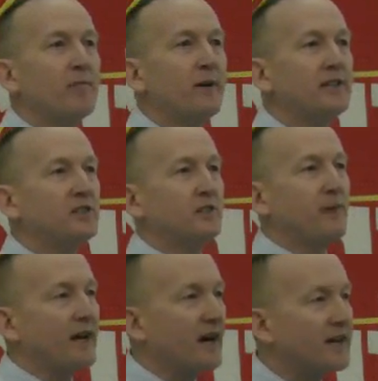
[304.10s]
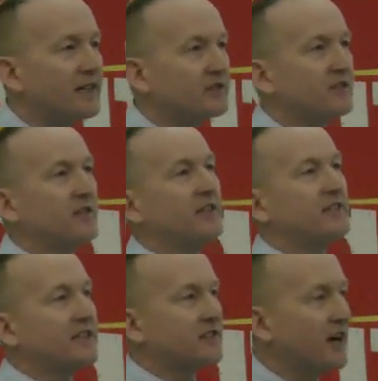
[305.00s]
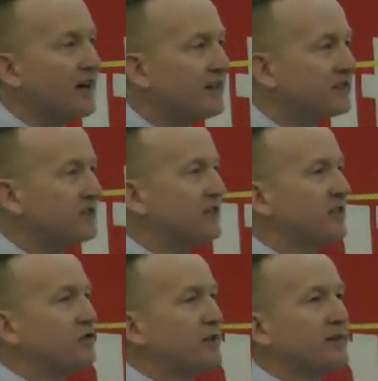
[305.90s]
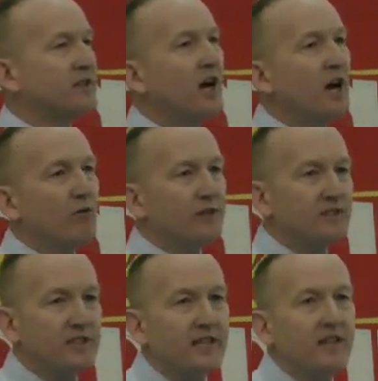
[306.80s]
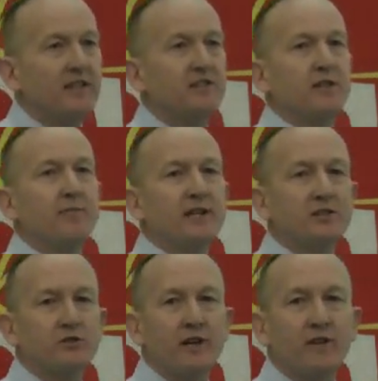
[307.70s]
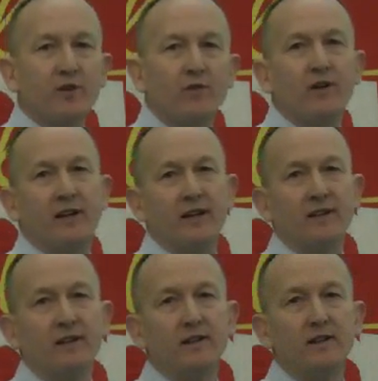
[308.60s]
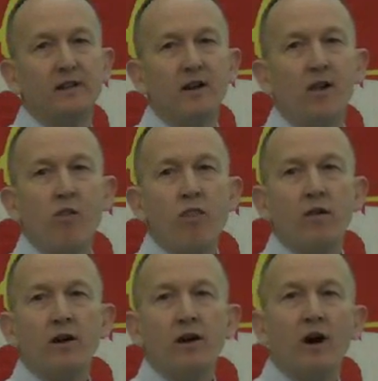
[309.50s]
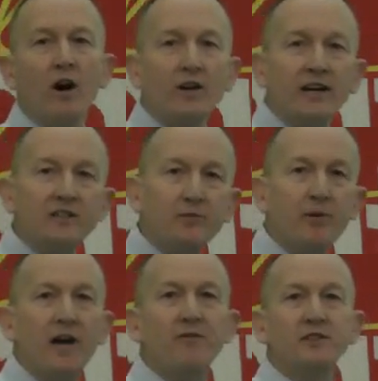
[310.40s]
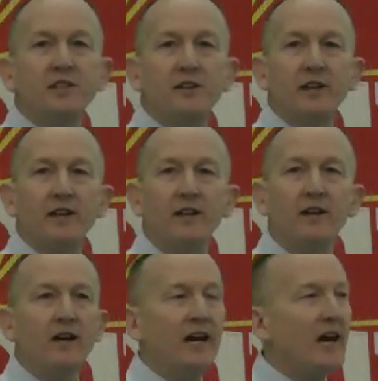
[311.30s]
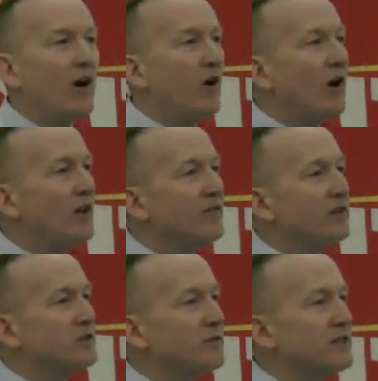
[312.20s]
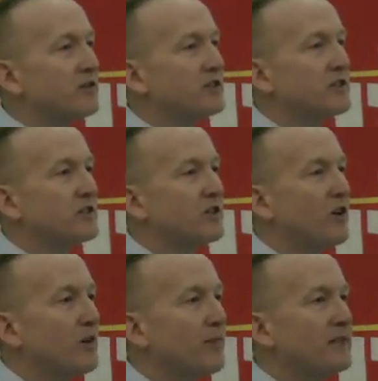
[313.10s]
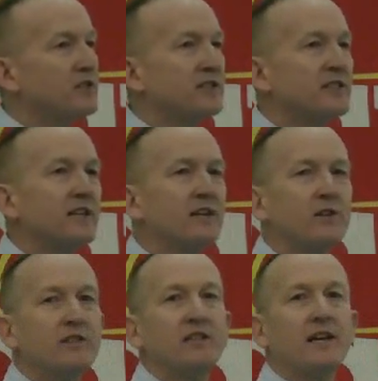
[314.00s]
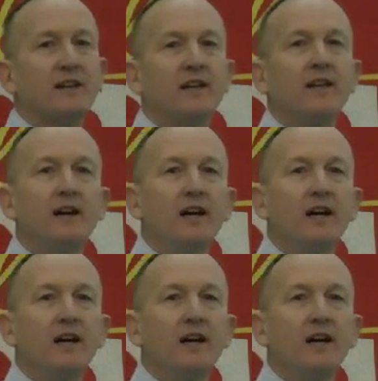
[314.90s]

our patients by unnecessary tests, unnecessary treatments, ridiculous administrative overhead, all kinds of profiteering. How all of those resources could go to patients and tell you exactly